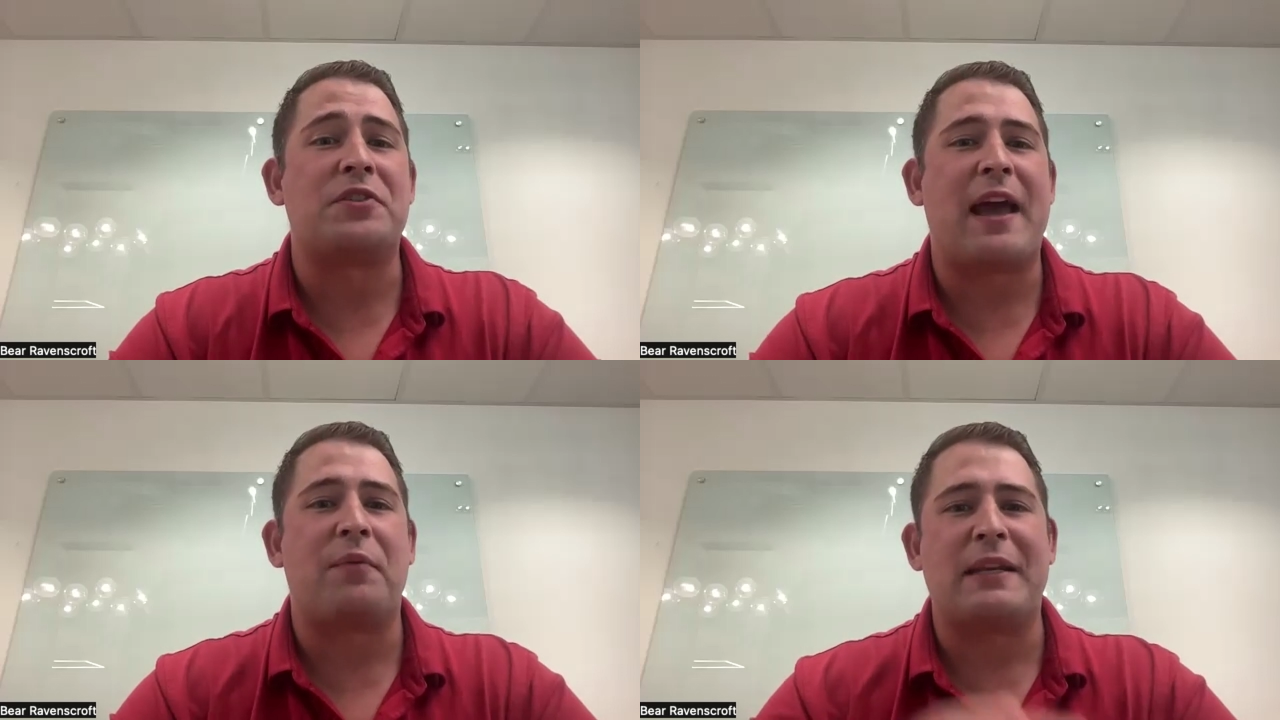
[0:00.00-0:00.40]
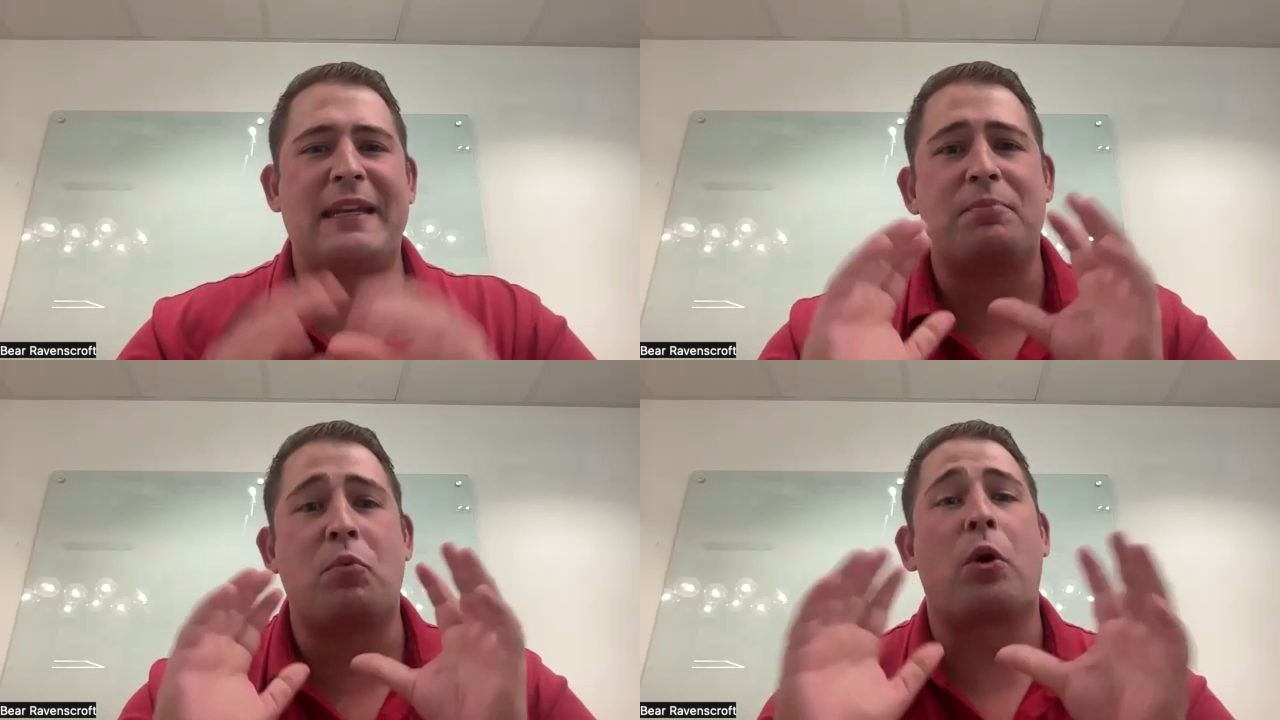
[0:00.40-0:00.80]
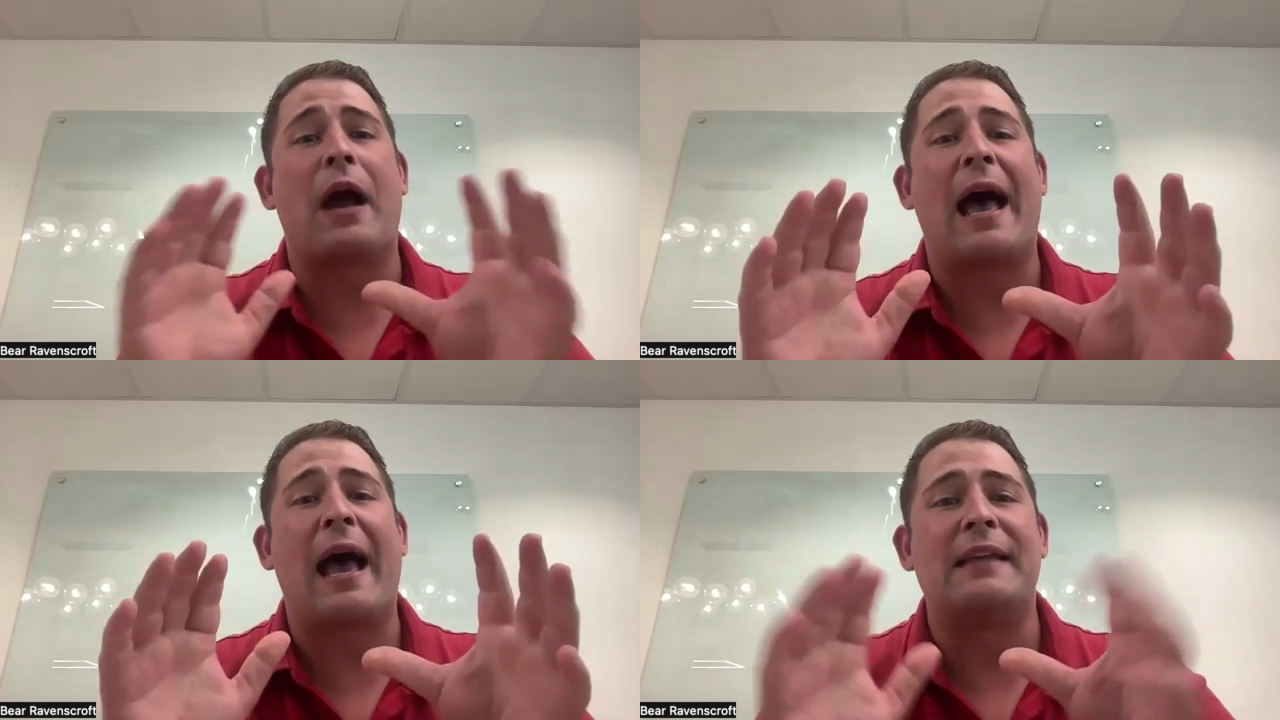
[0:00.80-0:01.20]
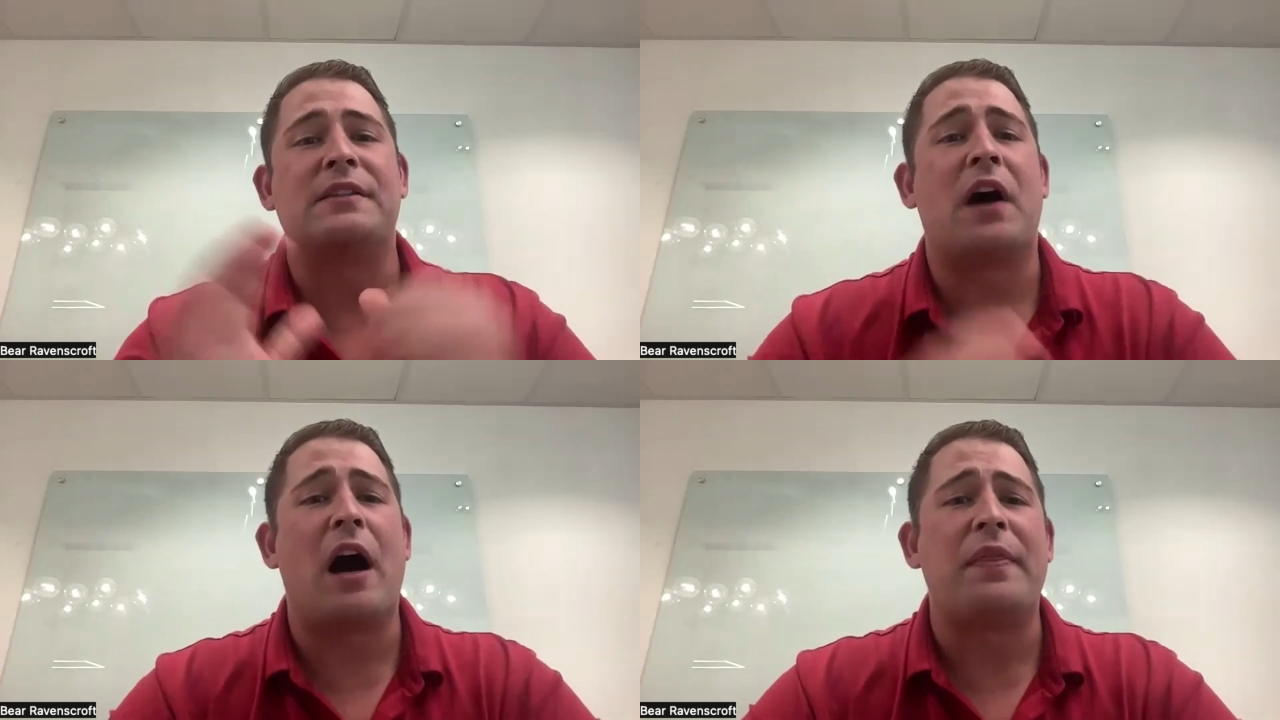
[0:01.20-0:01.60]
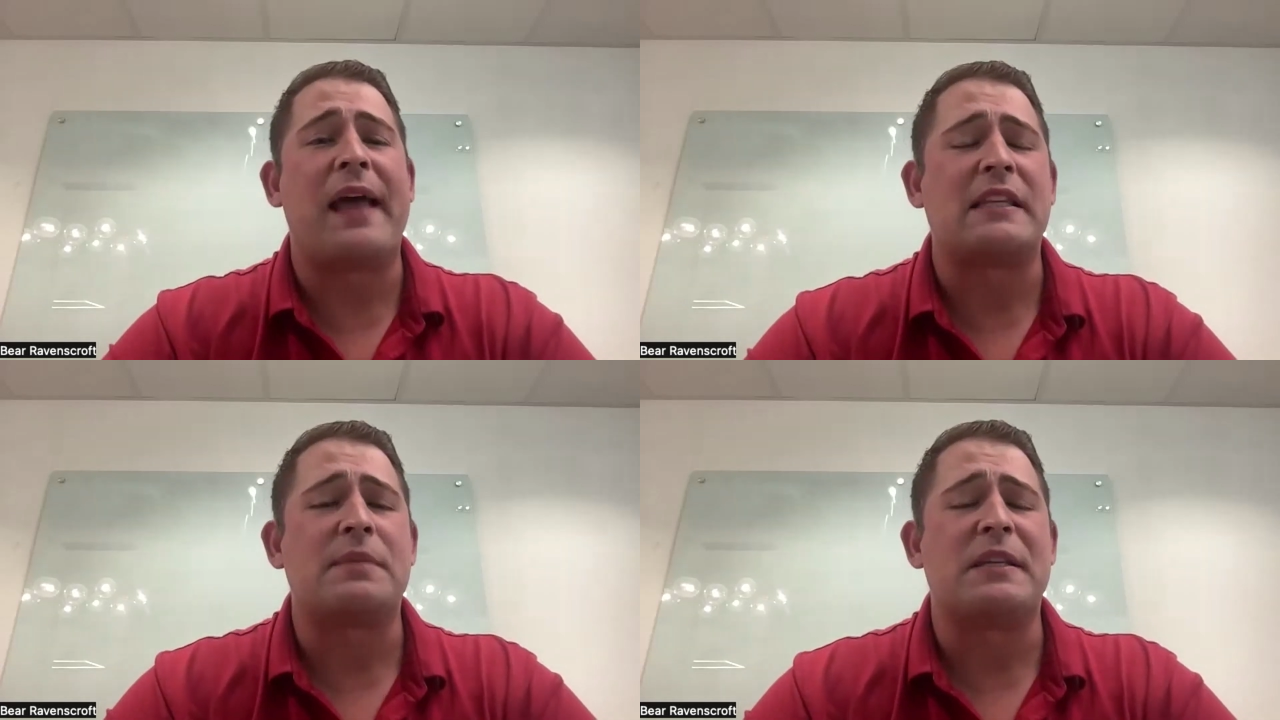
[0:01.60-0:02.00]
So now we need more eyes on
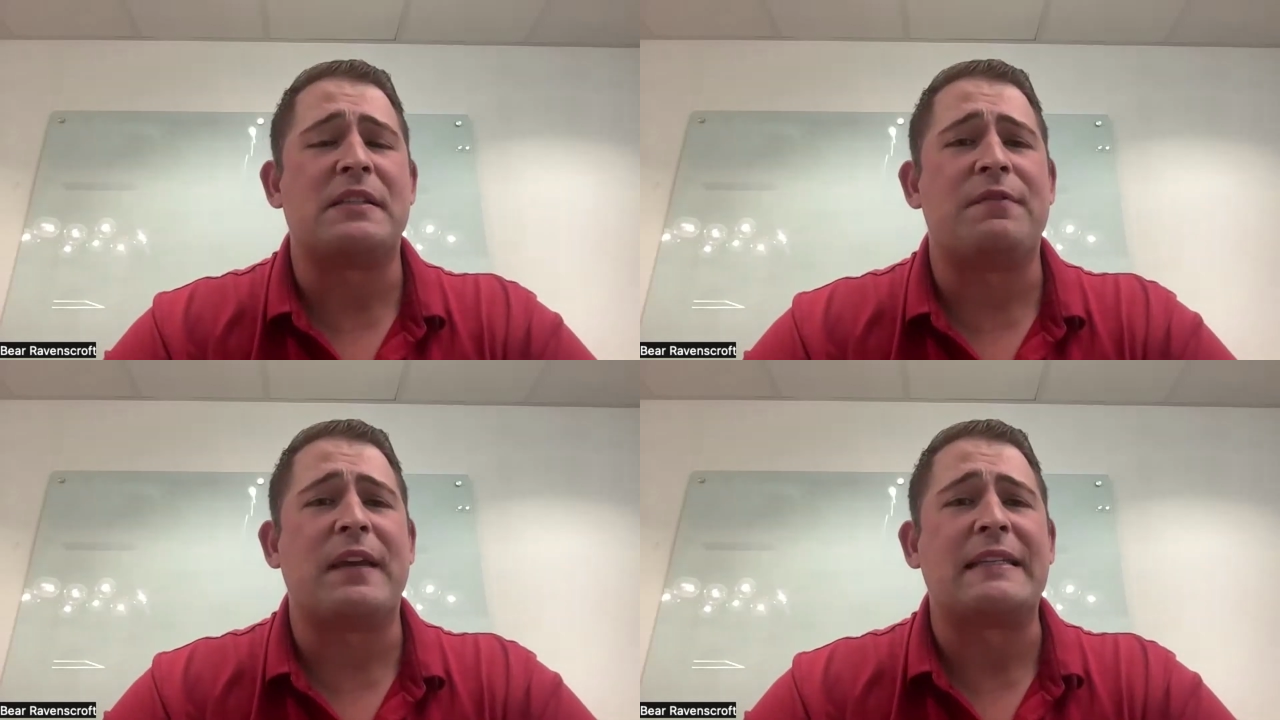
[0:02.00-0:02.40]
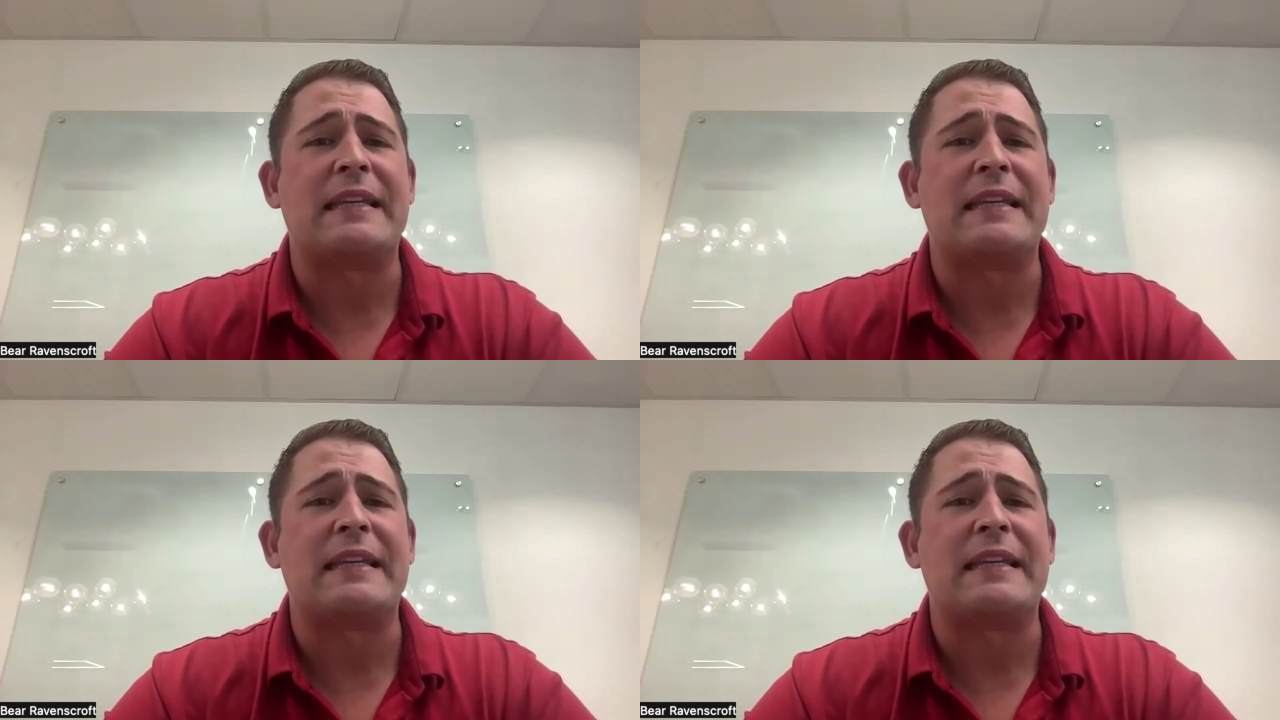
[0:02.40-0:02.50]
that specific